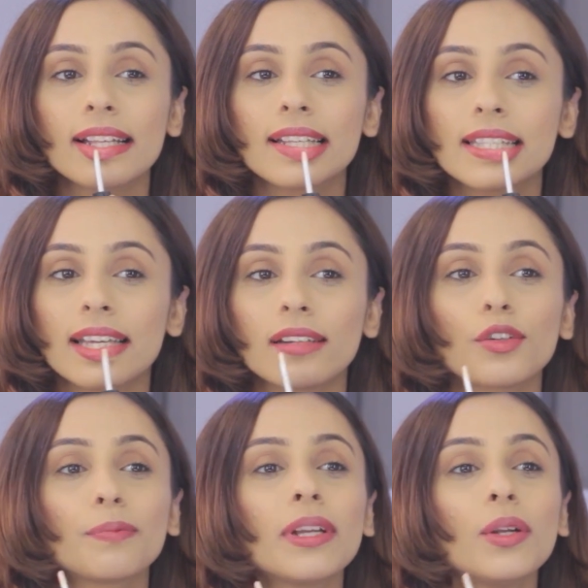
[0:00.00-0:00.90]
the
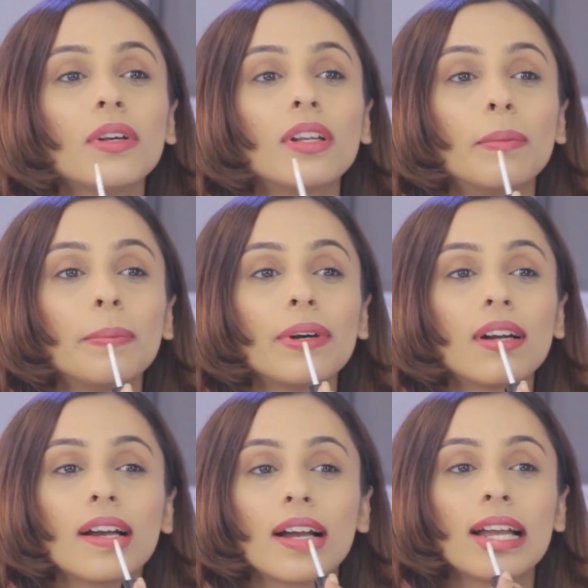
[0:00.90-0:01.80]
center of my lower lip.
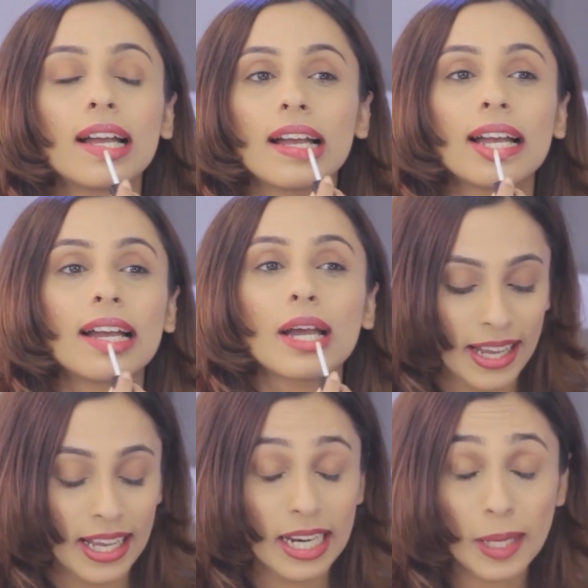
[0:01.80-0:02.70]

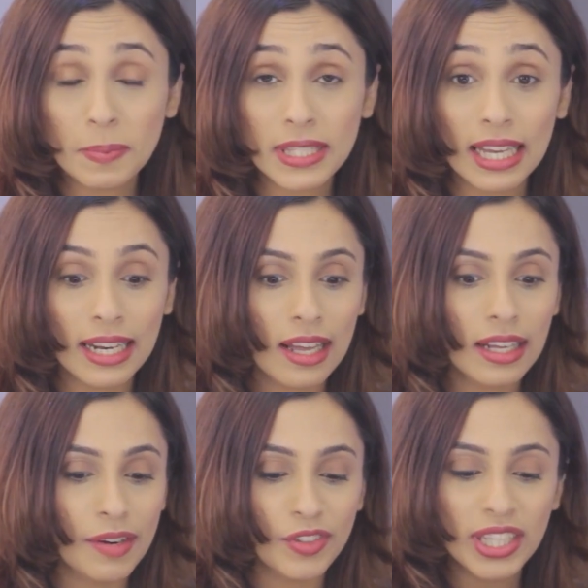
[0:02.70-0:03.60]
Lips are
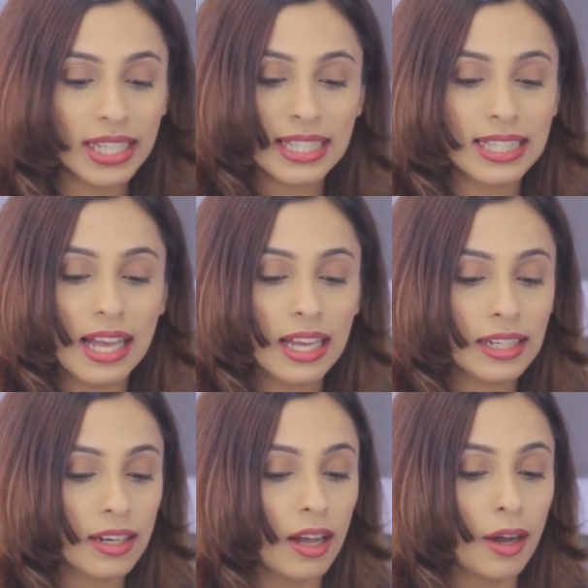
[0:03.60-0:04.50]
done, everything is
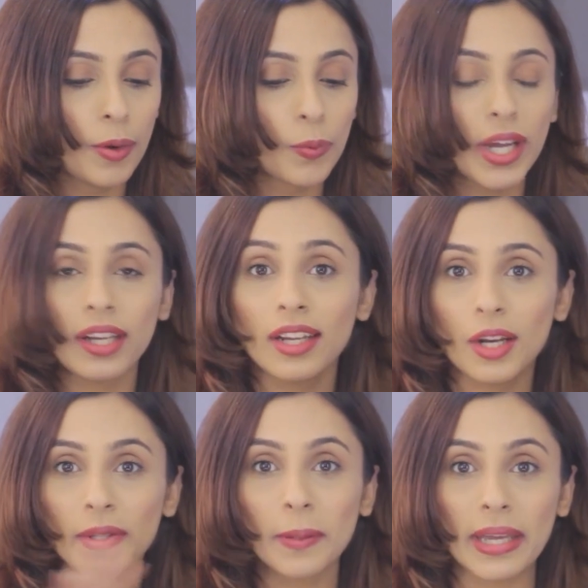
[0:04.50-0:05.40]
done. We're kind of
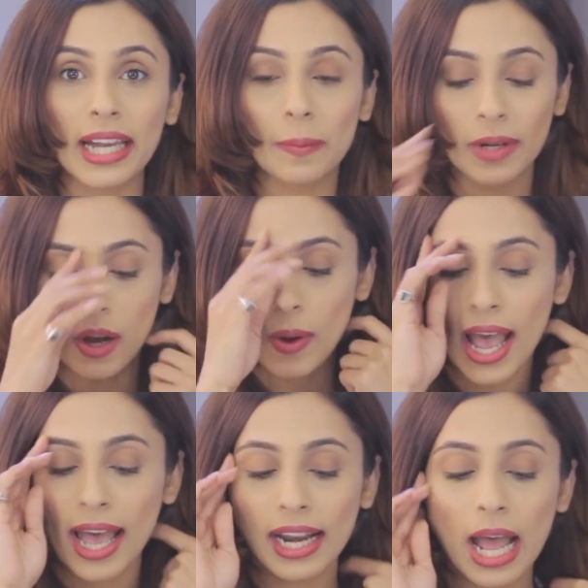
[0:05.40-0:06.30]
done with the makeup now,
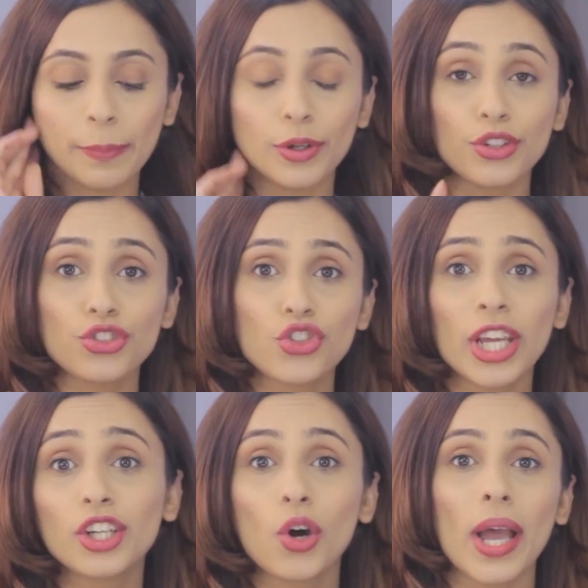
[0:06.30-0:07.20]
and I'm going to
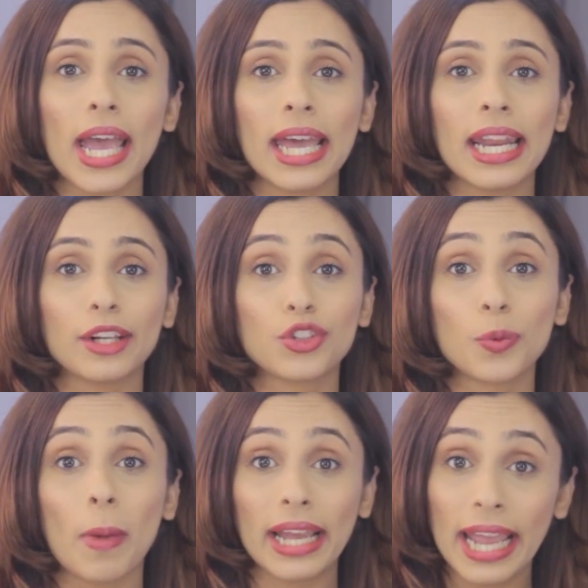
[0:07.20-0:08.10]
straight go ahead and
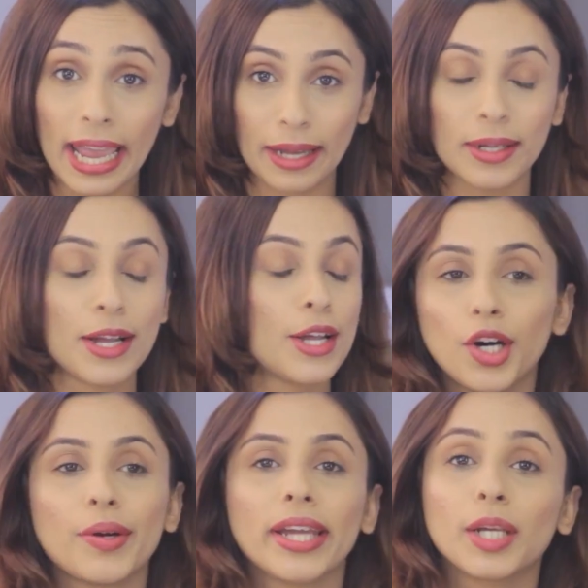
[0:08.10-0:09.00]
do my hair.
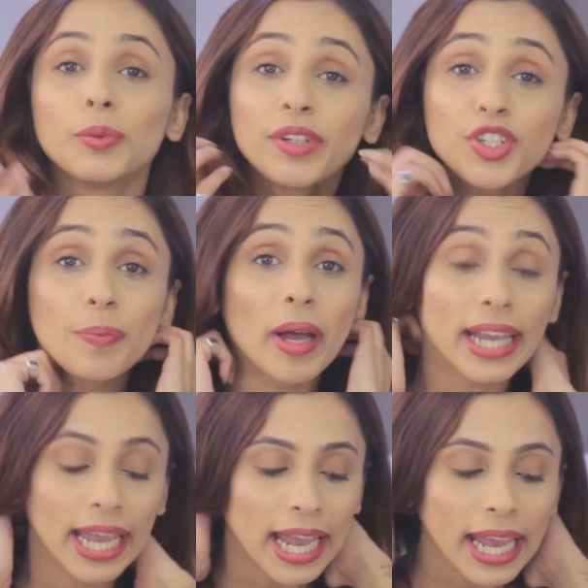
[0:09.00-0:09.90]
Alright, now moving to
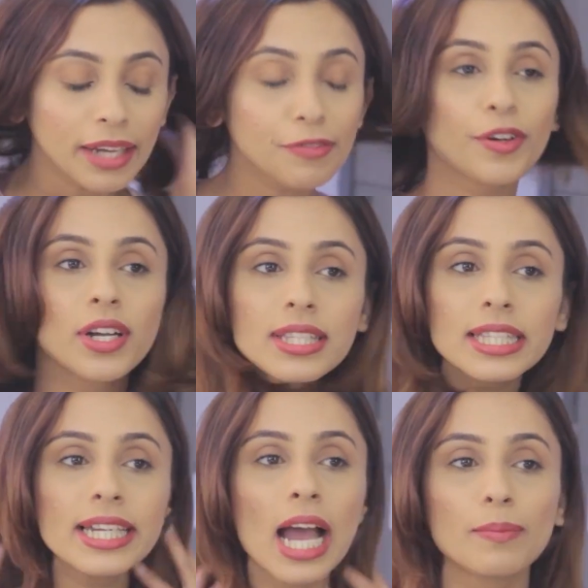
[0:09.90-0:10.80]
my hair,
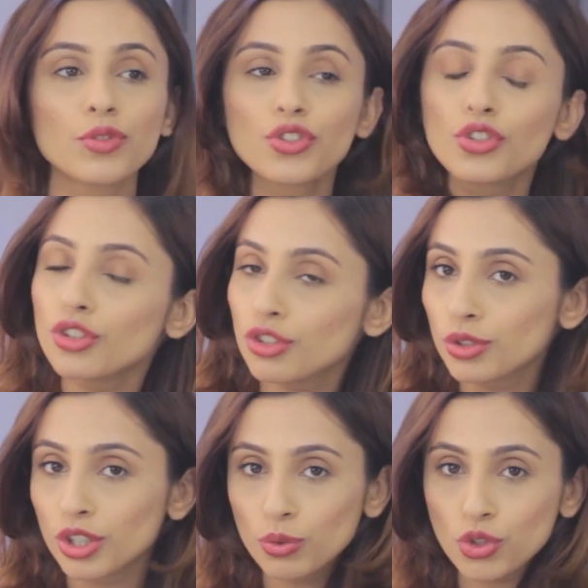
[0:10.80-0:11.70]
firstly I'm just going to
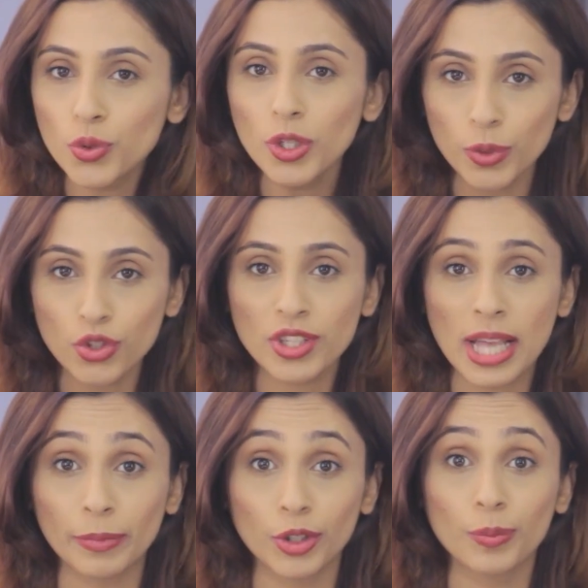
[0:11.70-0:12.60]
do the usual, which is
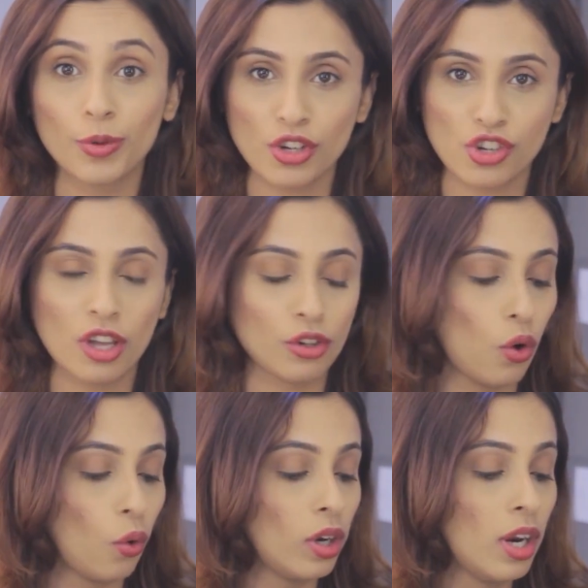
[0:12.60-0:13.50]
I'm going to brush
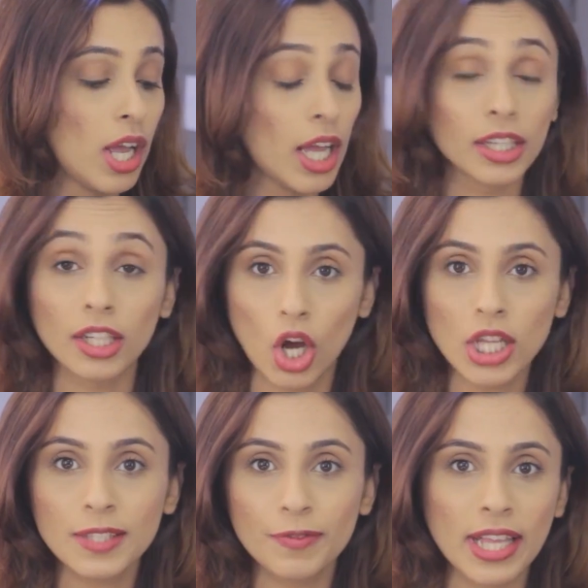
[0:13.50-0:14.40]
out all the
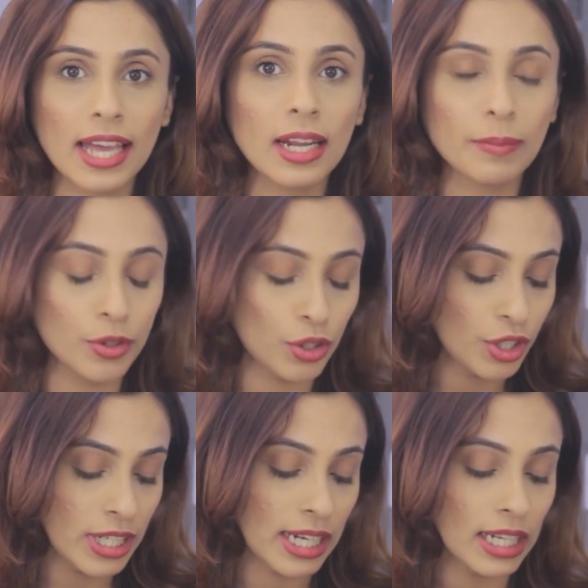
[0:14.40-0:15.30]
knots. For that I'm going
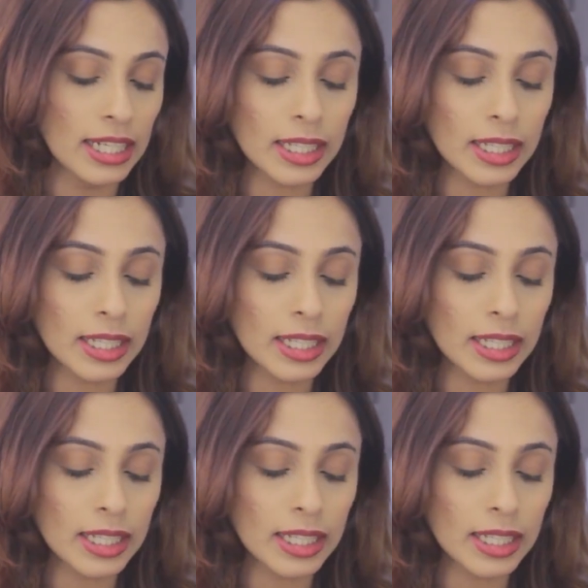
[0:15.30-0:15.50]
to take a